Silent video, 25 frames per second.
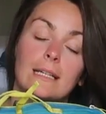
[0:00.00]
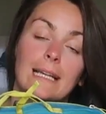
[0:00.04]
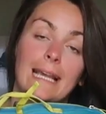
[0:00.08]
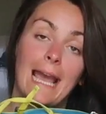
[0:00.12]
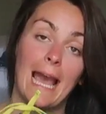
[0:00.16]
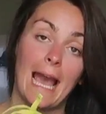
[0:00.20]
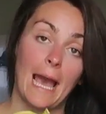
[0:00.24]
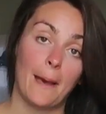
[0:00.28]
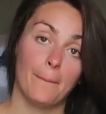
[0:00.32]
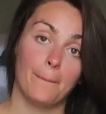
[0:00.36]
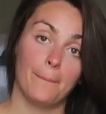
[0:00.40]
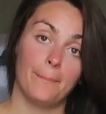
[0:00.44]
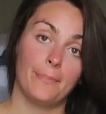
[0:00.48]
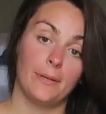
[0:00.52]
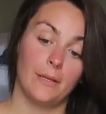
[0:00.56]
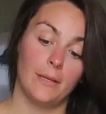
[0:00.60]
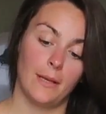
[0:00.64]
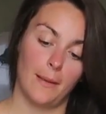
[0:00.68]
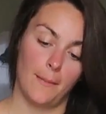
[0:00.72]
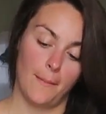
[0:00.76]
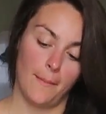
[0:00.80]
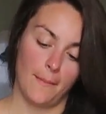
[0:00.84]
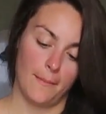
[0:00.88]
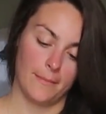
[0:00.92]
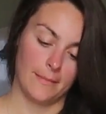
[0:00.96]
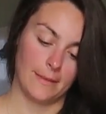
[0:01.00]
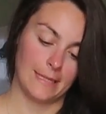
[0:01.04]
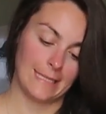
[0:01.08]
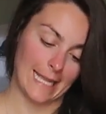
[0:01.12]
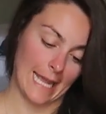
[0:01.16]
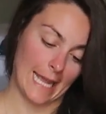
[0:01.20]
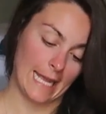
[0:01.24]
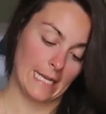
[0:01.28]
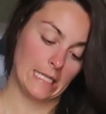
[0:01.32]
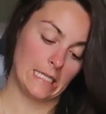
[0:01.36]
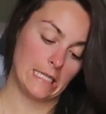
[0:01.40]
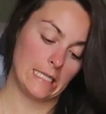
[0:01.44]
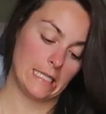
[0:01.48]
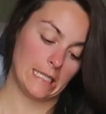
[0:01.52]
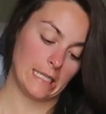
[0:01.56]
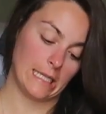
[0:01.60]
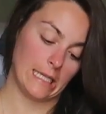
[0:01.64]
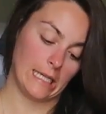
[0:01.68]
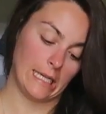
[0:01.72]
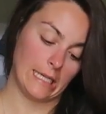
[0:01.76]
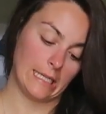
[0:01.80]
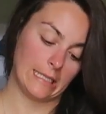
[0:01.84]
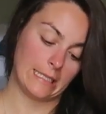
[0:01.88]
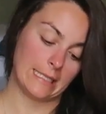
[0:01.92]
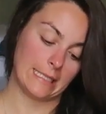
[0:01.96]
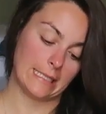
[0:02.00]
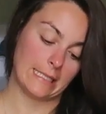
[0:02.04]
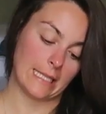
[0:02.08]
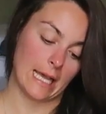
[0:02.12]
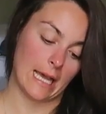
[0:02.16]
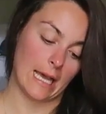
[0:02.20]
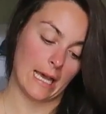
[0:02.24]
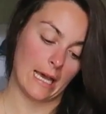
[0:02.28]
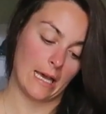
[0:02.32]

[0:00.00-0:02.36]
camp tent. It's